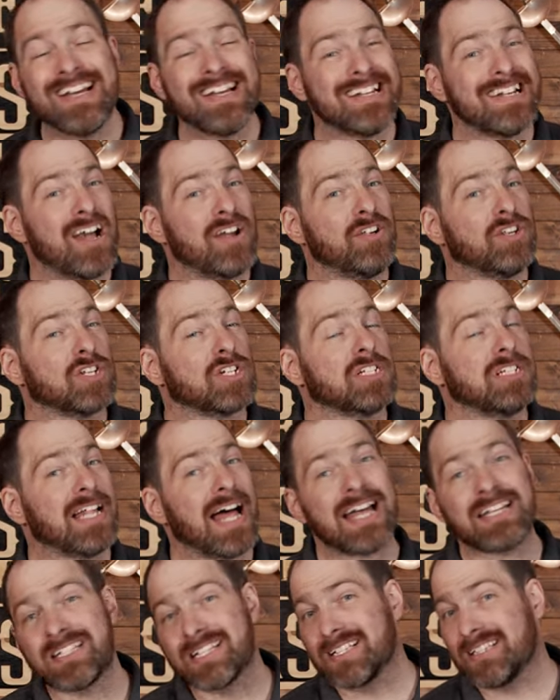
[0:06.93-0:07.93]
Now, your
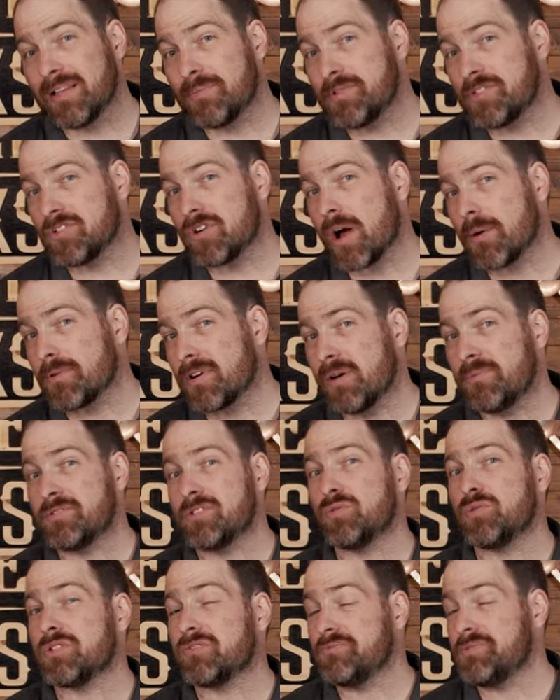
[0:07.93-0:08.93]
classic lemon drop comes
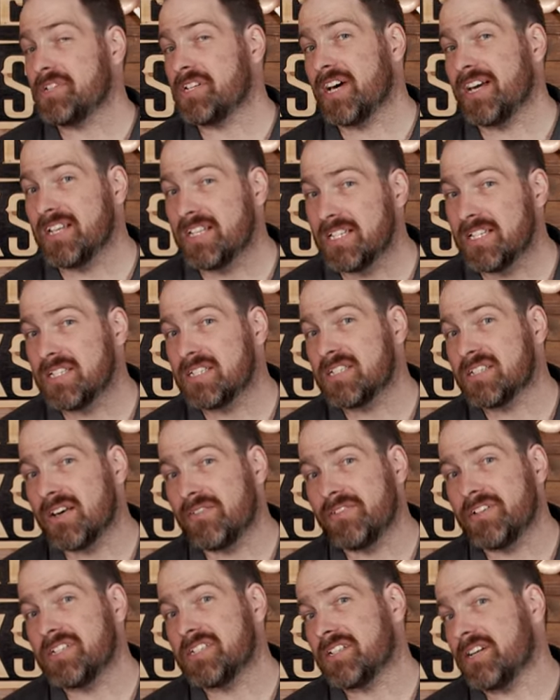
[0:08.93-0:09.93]
to us from the
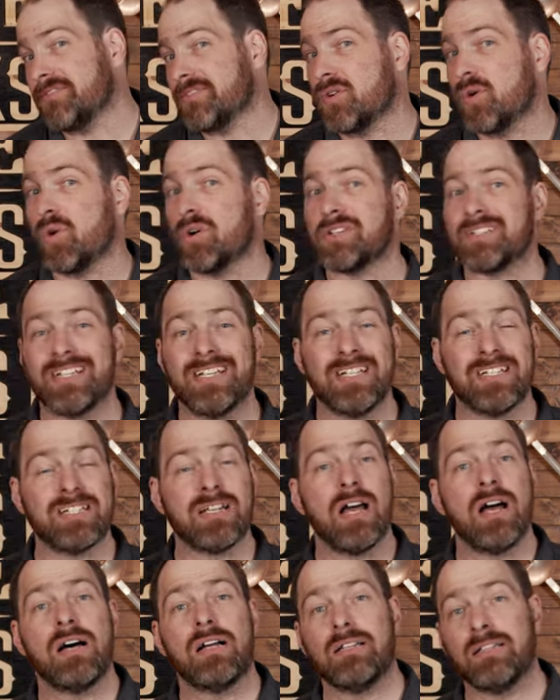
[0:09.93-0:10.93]
1970s, and of course, is
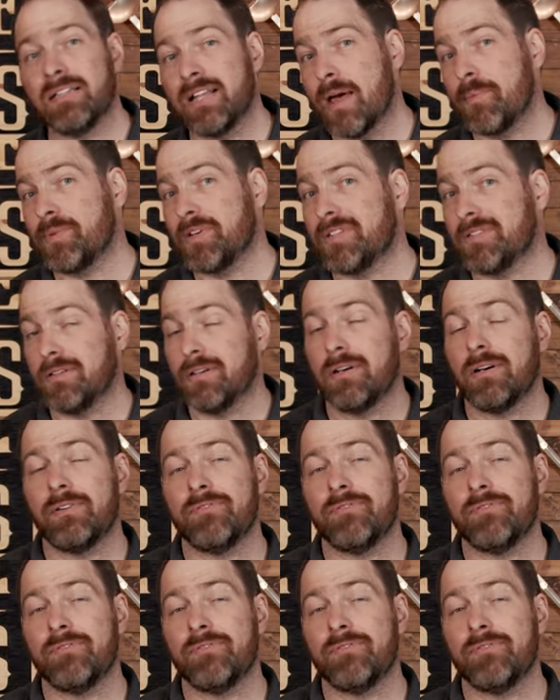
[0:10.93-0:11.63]
lemon,